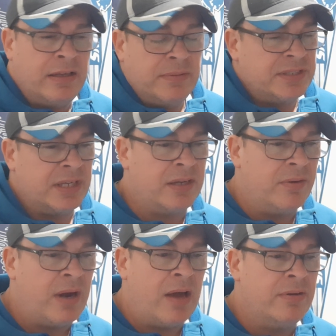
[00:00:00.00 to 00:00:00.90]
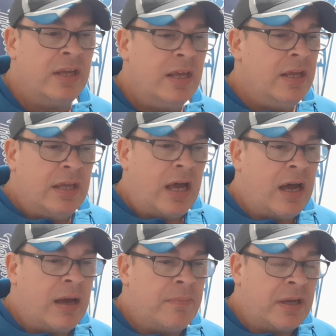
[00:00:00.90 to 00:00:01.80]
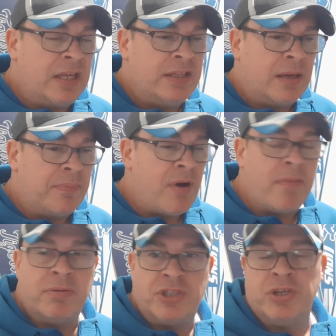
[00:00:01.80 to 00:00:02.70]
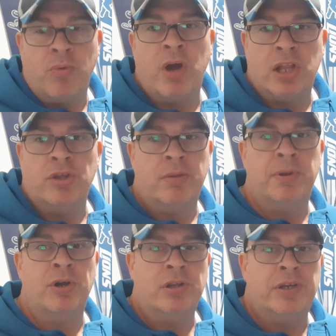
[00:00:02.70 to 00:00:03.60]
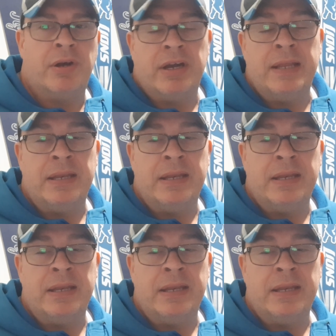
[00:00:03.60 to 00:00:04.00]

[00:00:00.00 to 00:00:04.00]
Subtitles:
He was sticking around, a kid that probably should have went a little bit earlier,